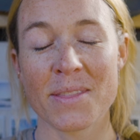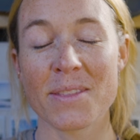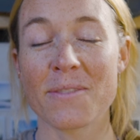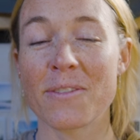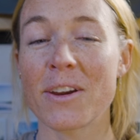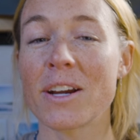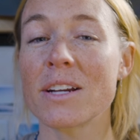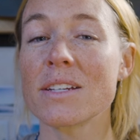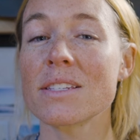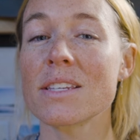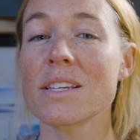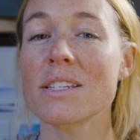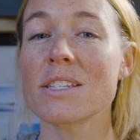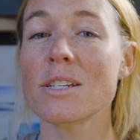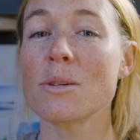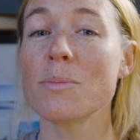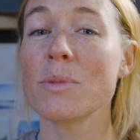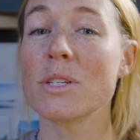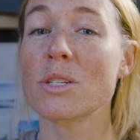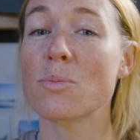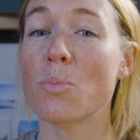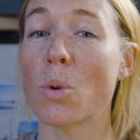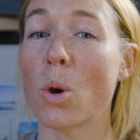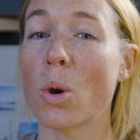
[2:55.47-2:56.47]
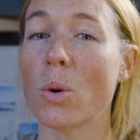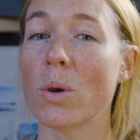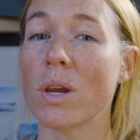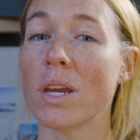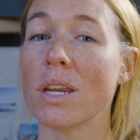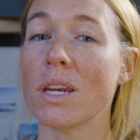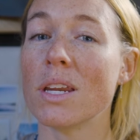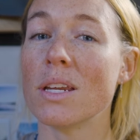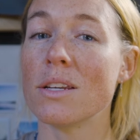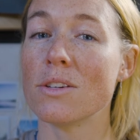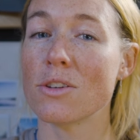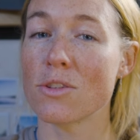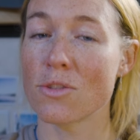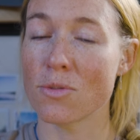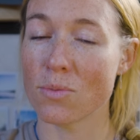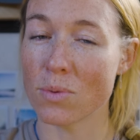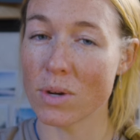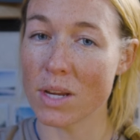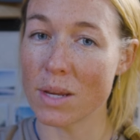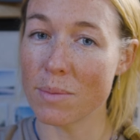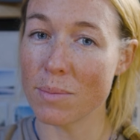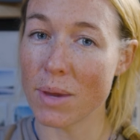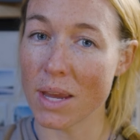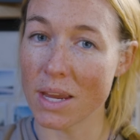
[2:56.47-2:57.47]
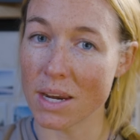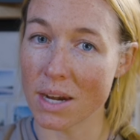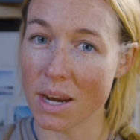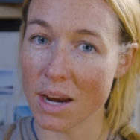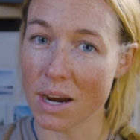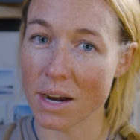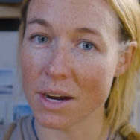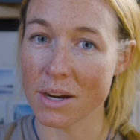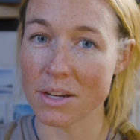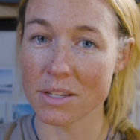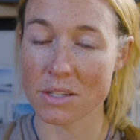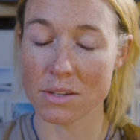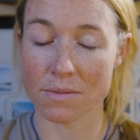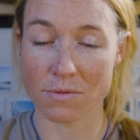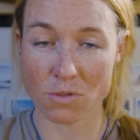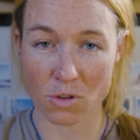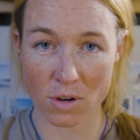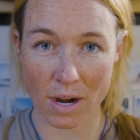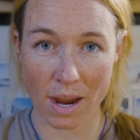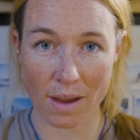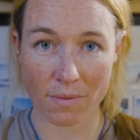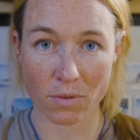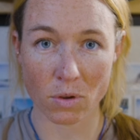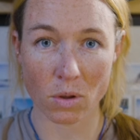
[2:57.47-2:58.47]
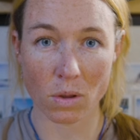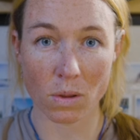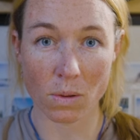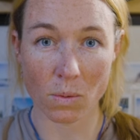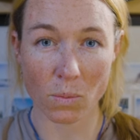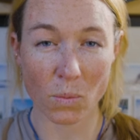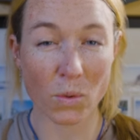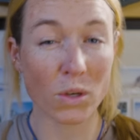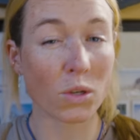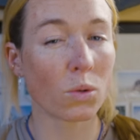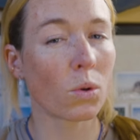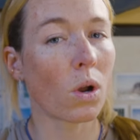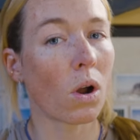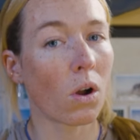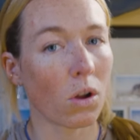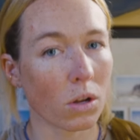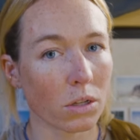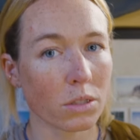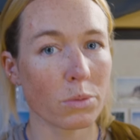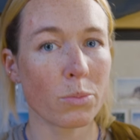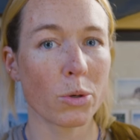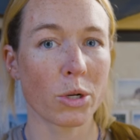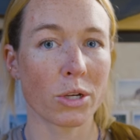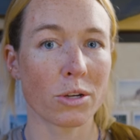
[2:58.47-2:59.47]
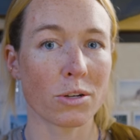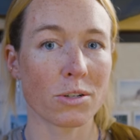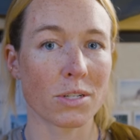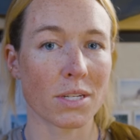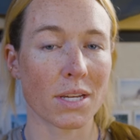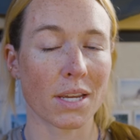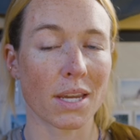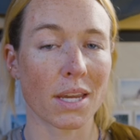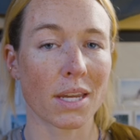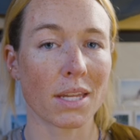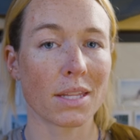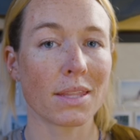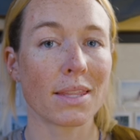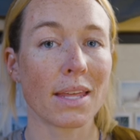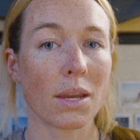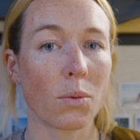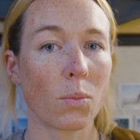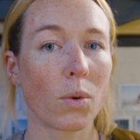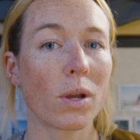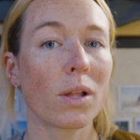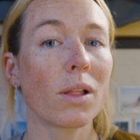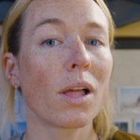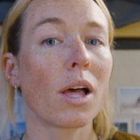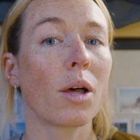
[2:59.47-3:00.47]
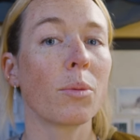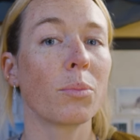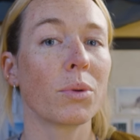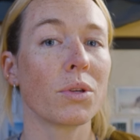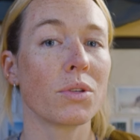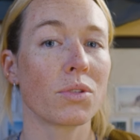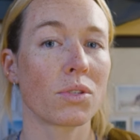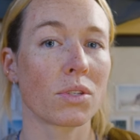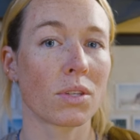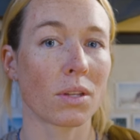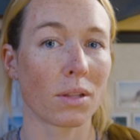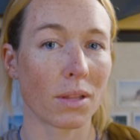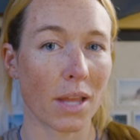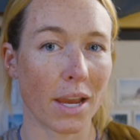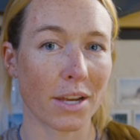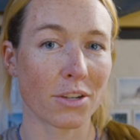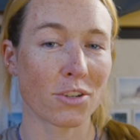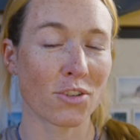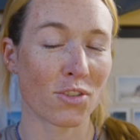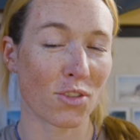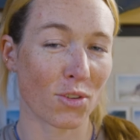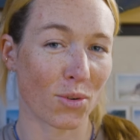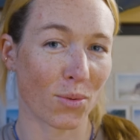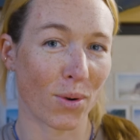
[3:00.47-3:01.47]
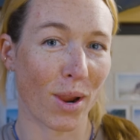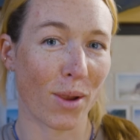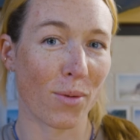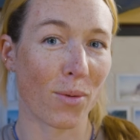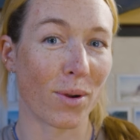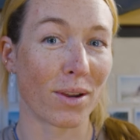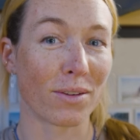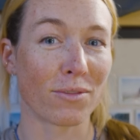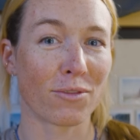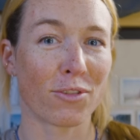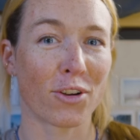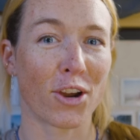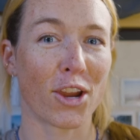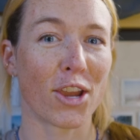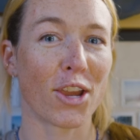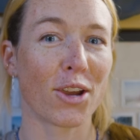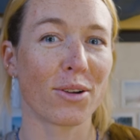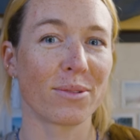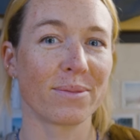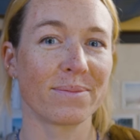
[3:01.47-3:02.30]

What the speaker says: The ferry system is broken into 3 main areas of travel. When you call to book your ticket, they will help you select the right one for you.